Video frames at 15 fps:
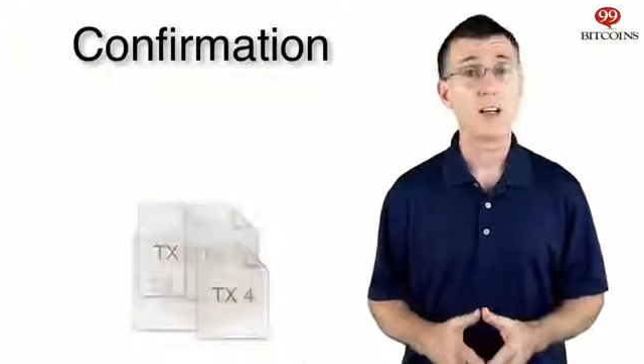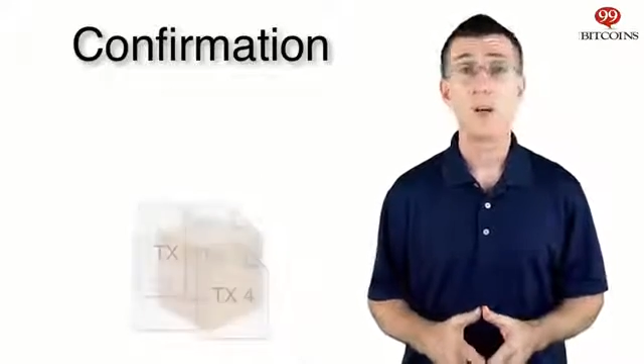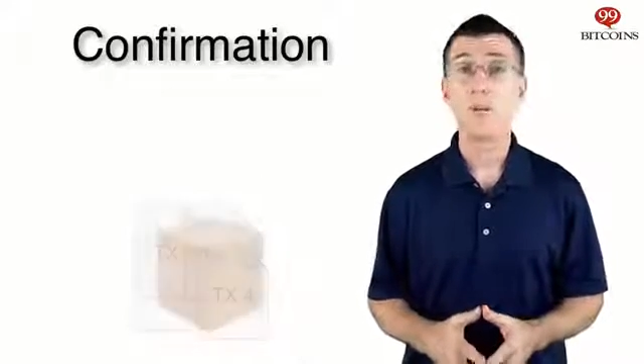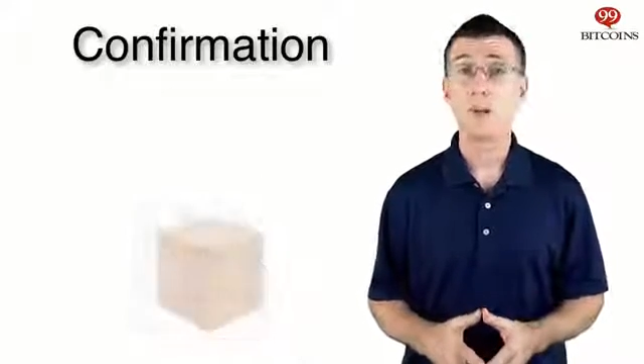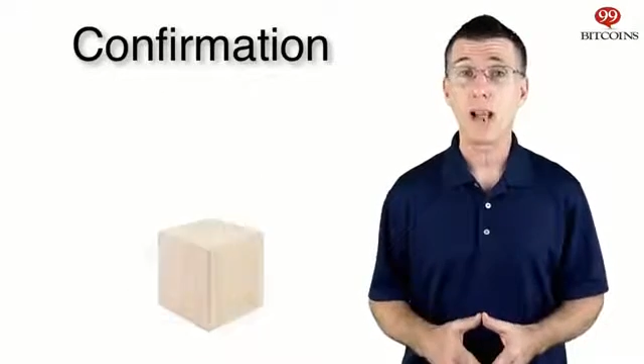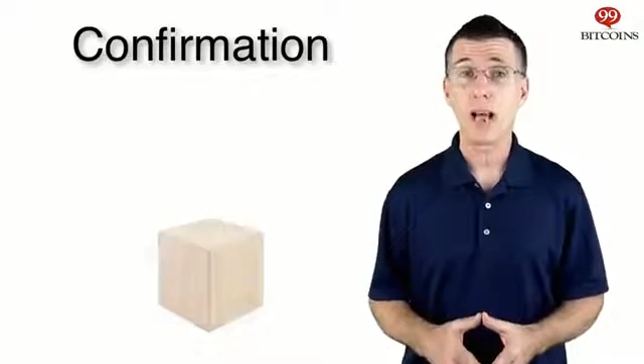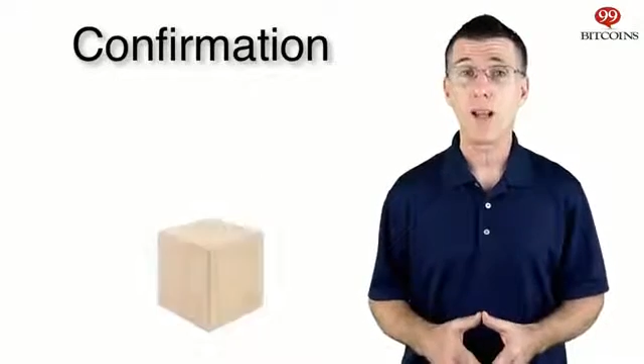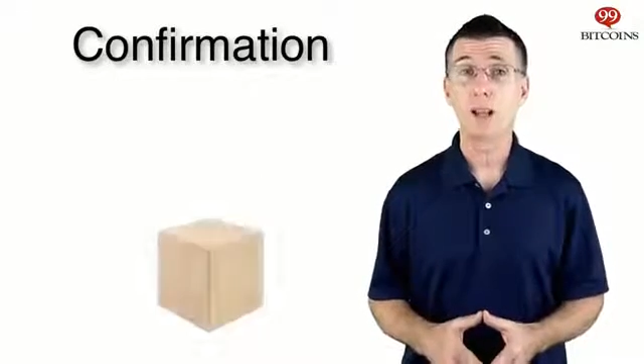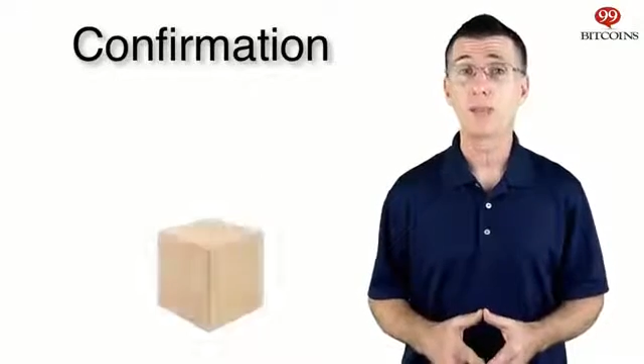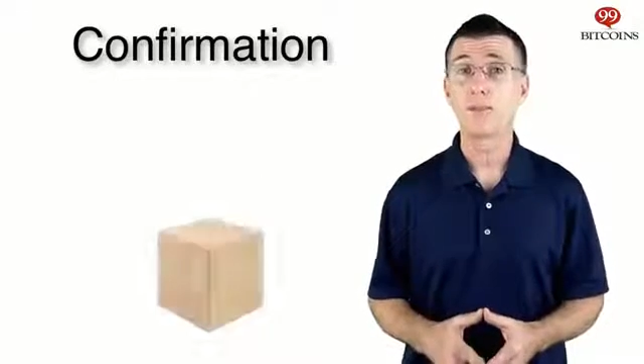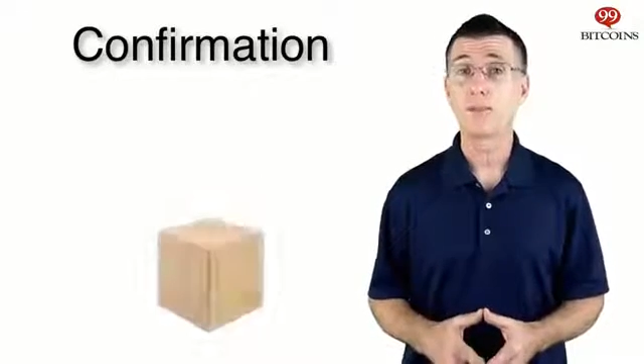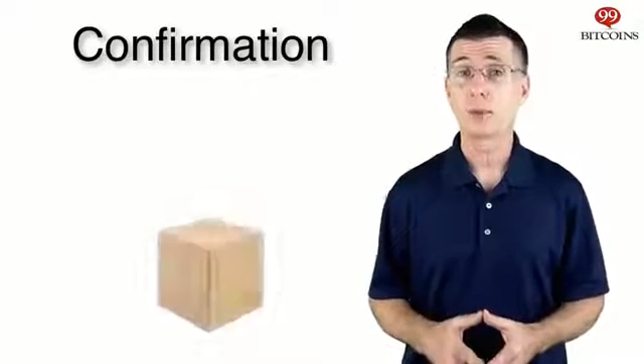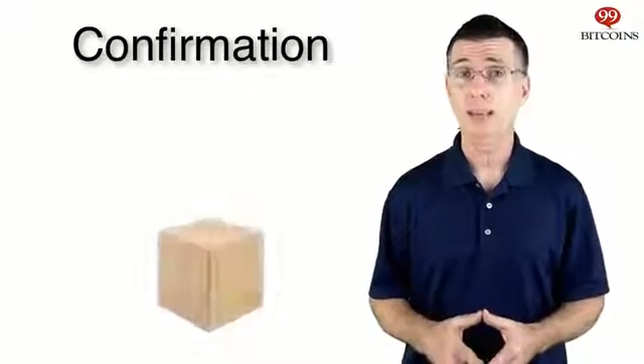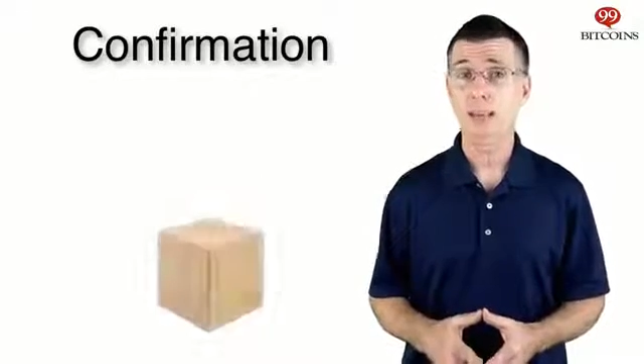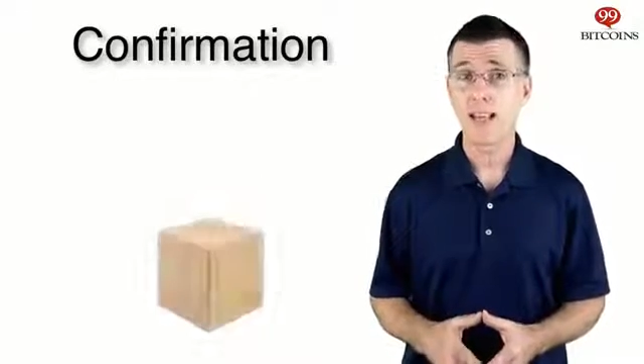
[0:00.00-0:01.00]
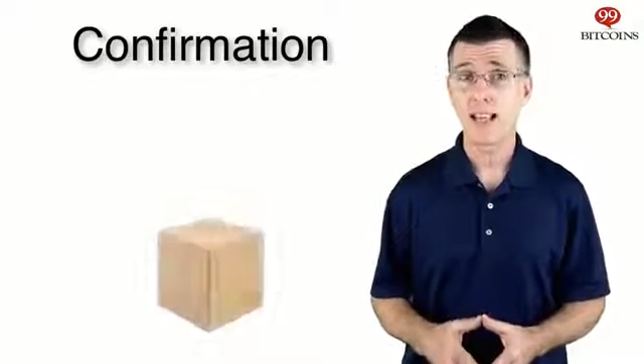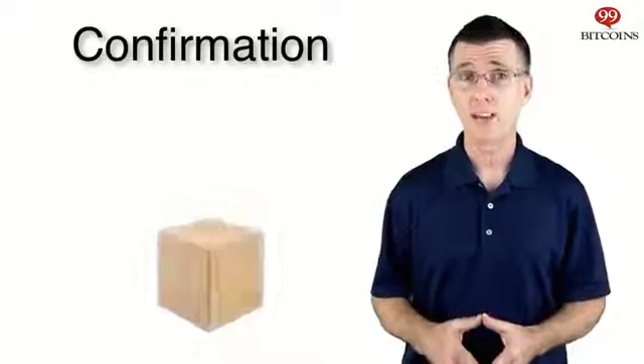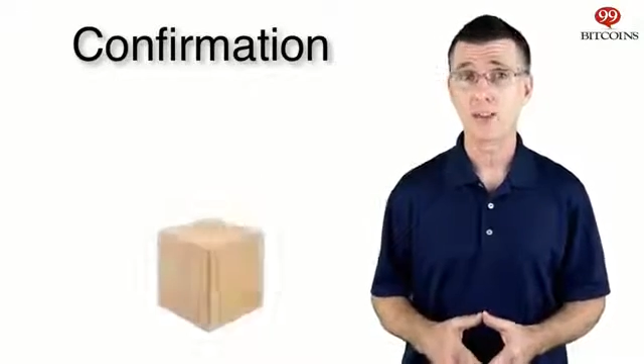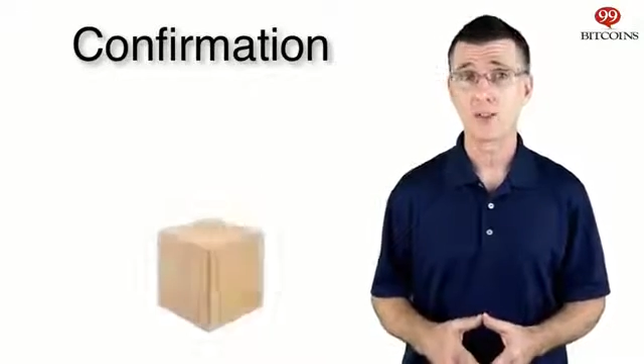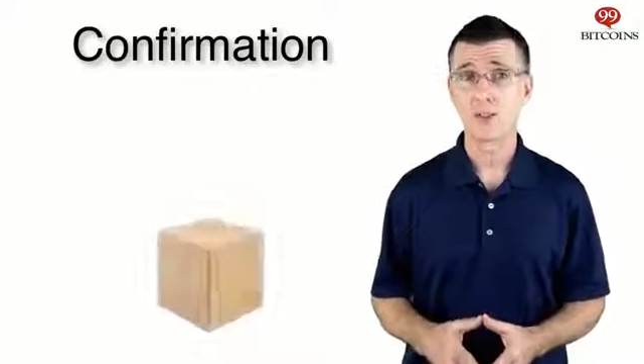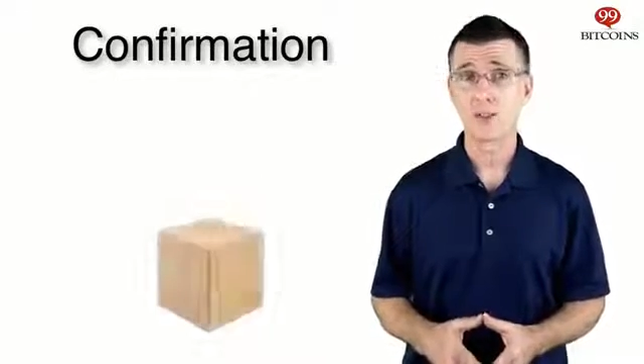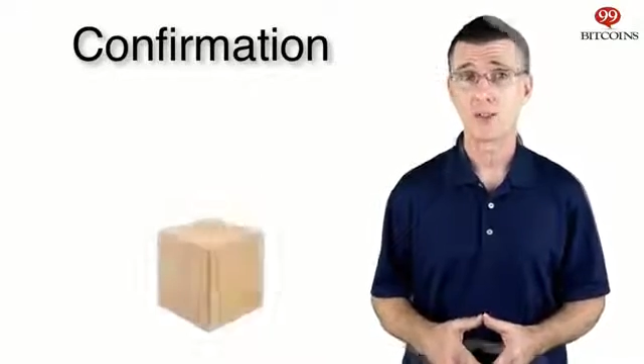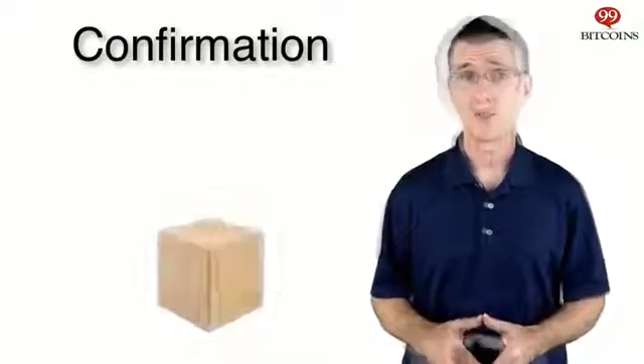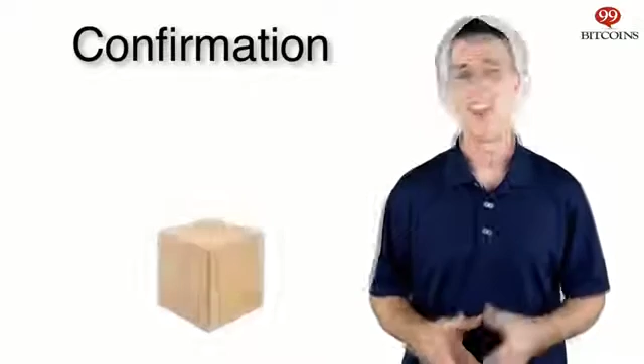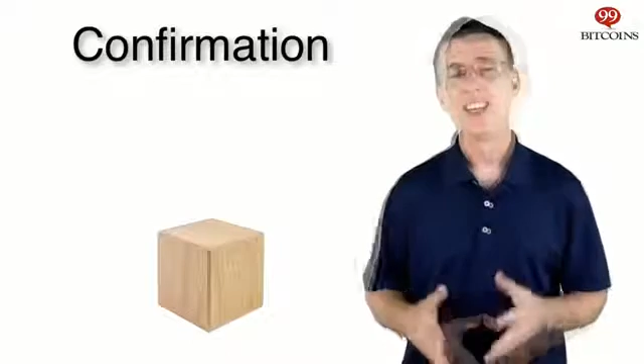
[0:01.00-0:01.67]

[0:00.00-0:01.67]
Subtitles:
a block of transactions.